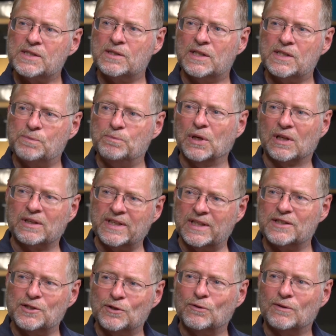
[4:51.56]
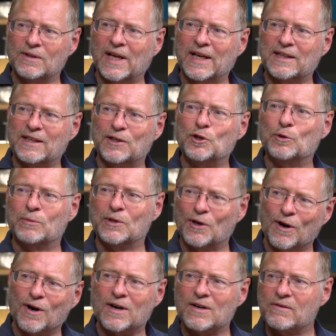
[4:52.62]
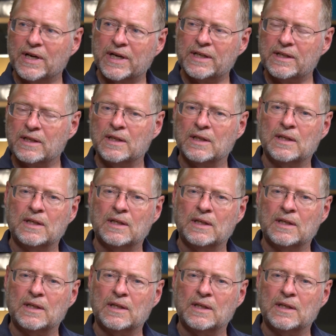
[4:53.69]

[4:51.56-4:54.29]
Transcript: it's it's built into like the human heart, right? Yes.